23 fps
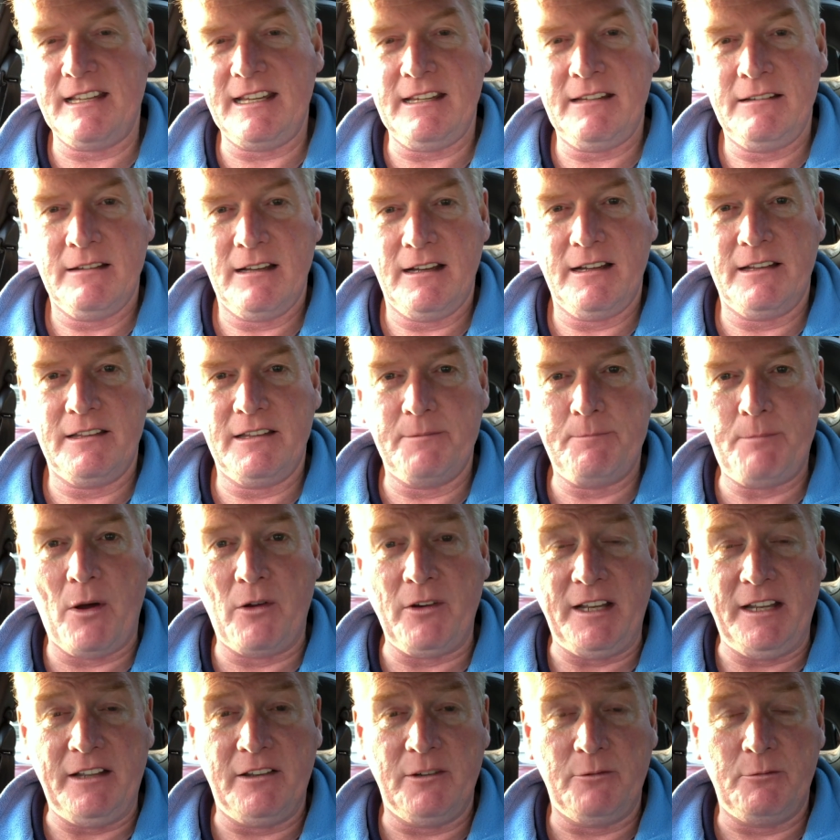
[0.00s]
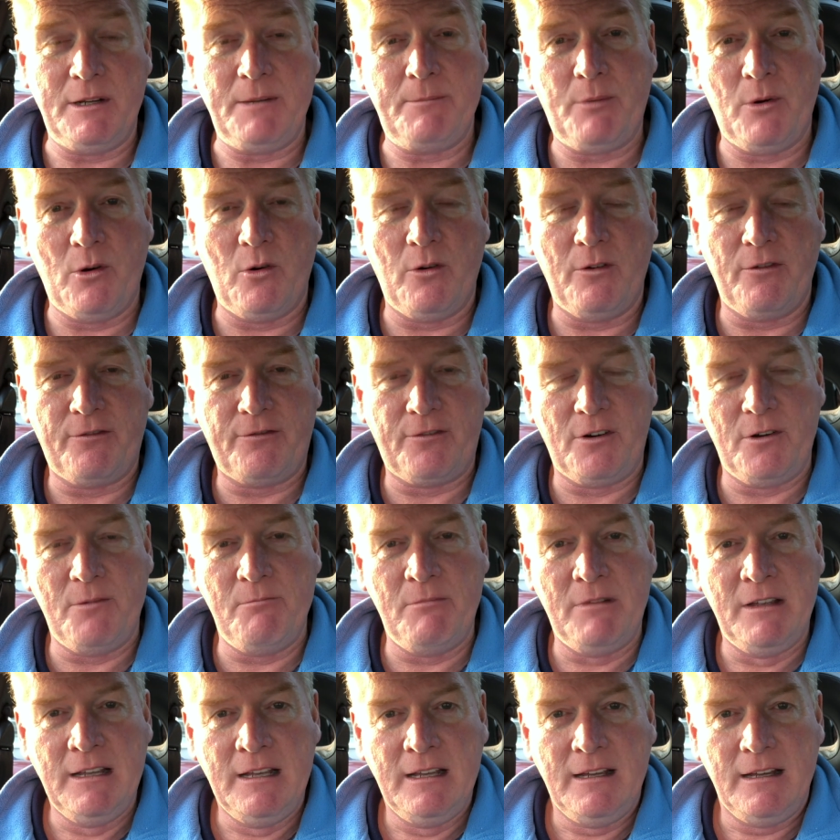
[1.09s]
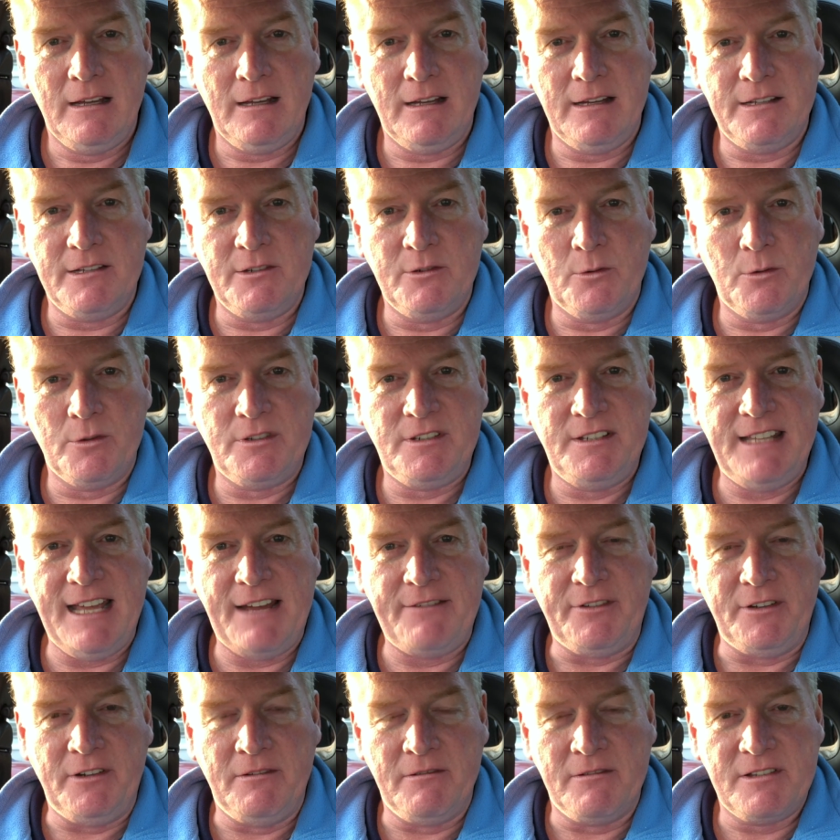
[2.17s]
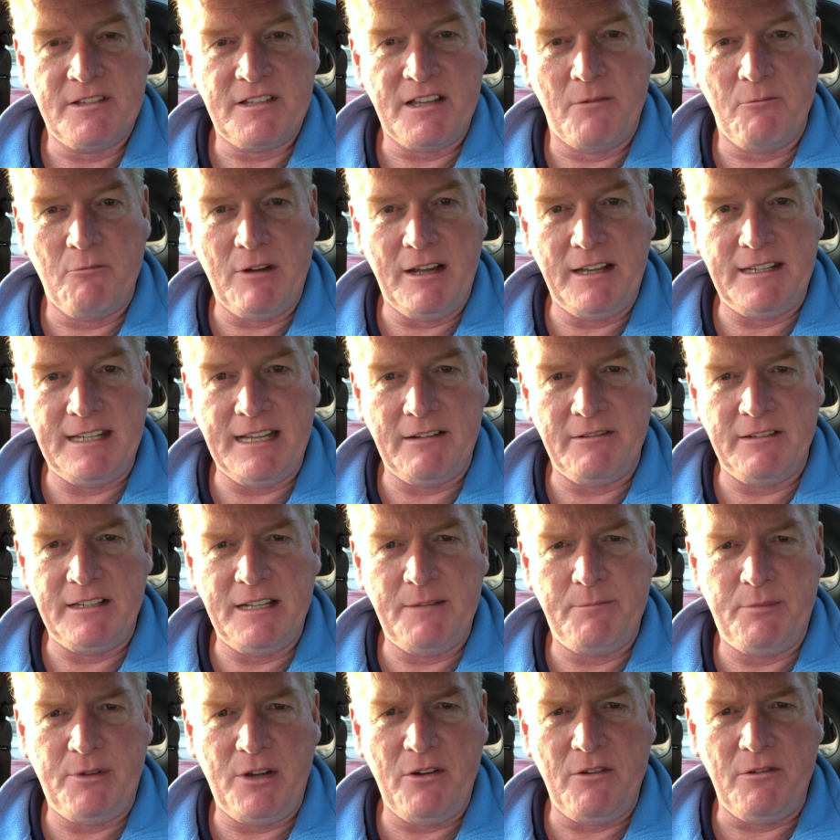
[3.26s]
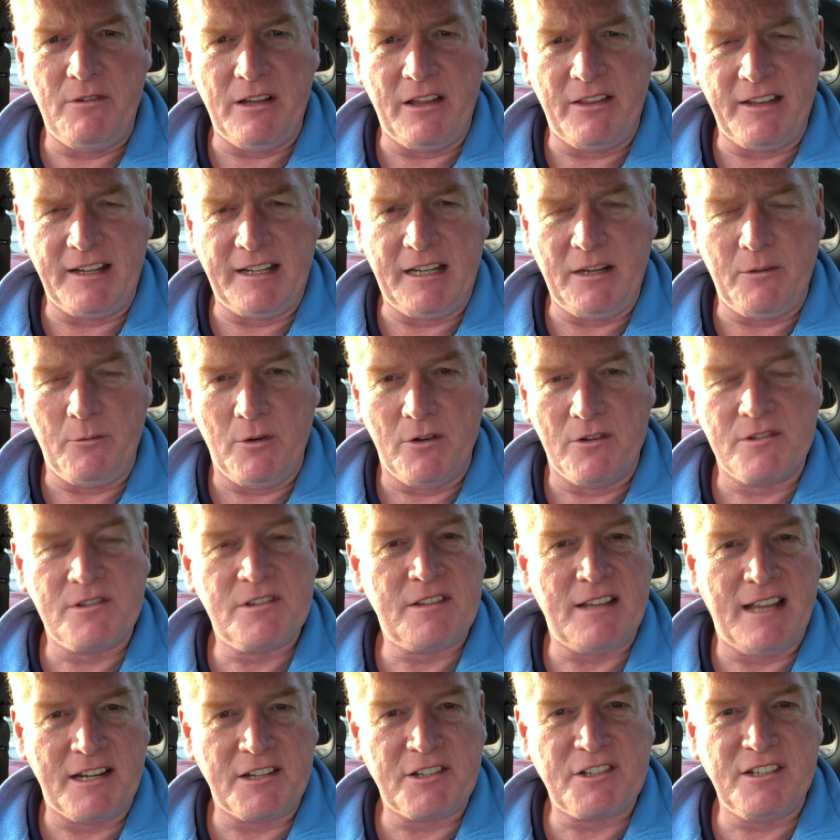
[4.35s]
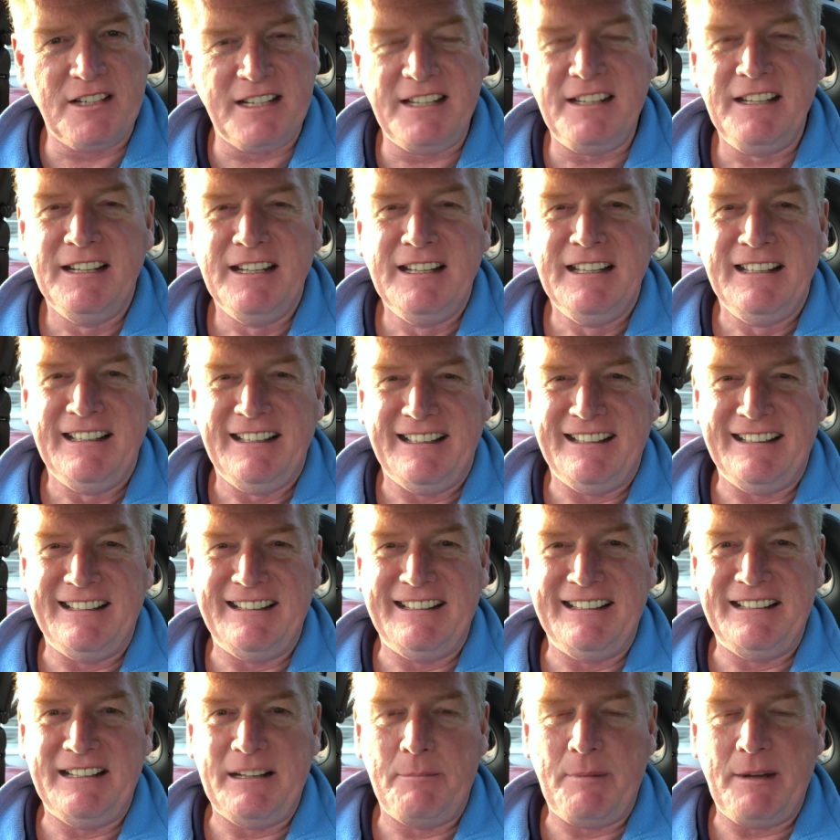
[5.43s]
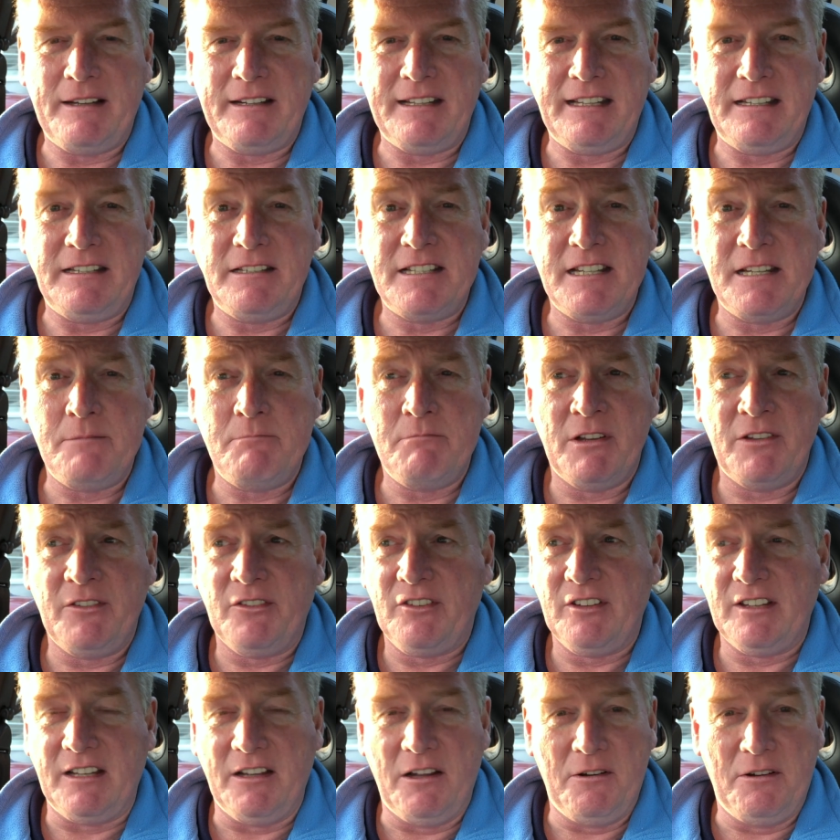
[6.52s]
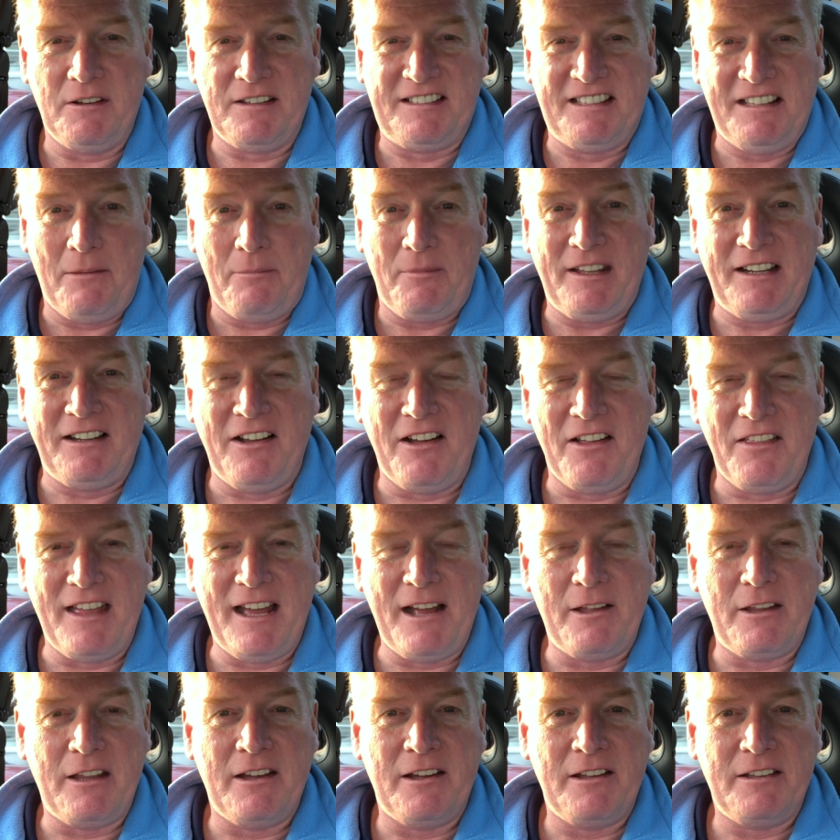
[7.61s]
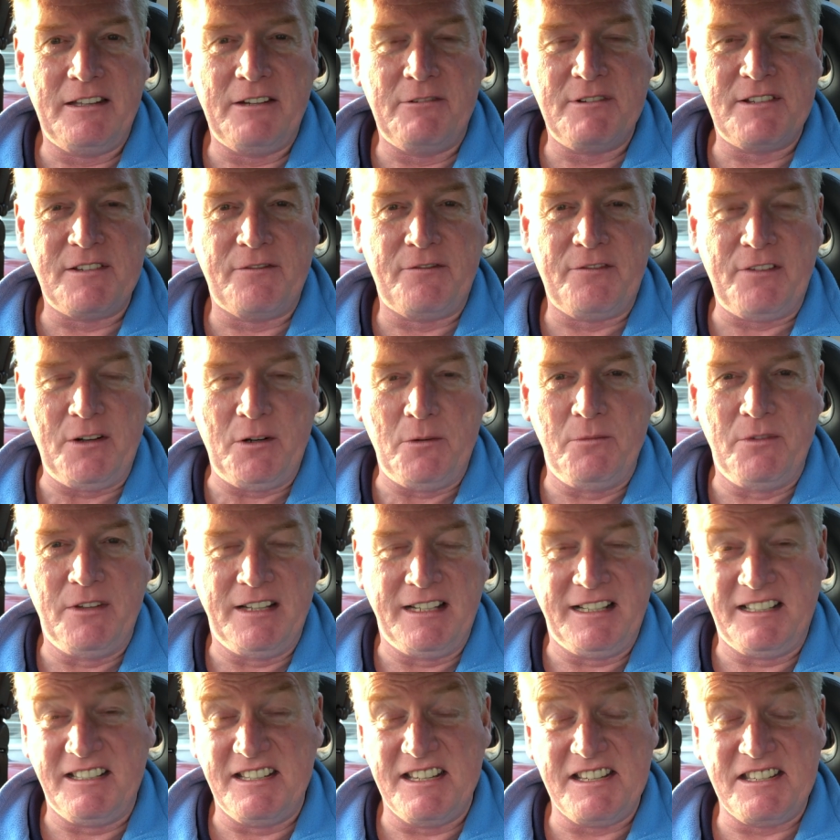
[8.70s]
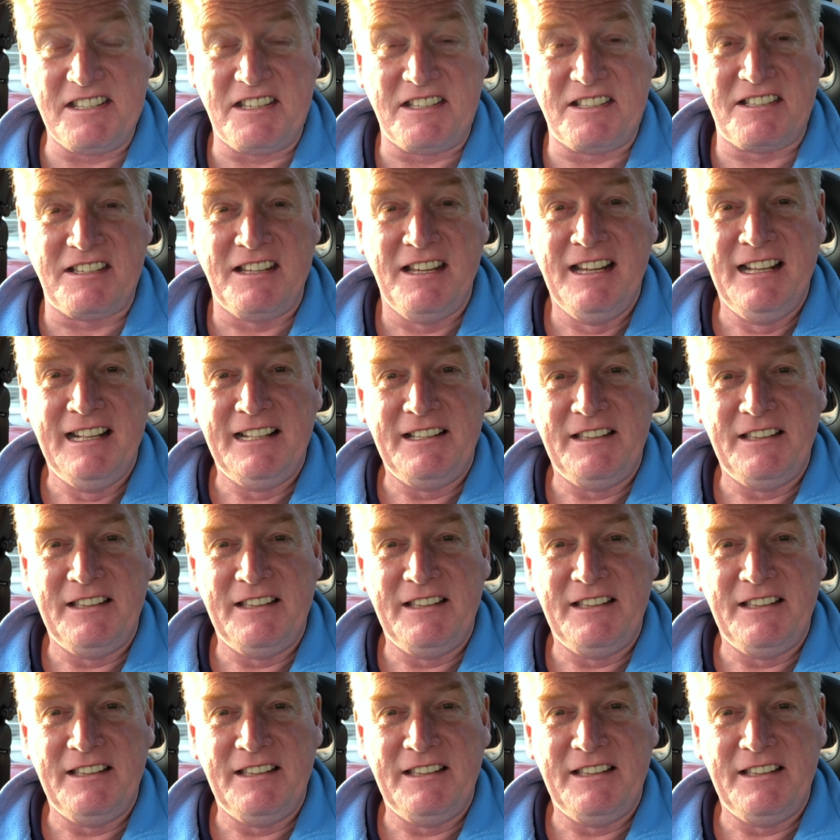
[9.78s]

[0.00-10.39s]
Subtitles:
the bonnet that we bought from North Devon, somewhere down near Bude, I think it was, actually, about 18 months ago, something like that. There is a film that exists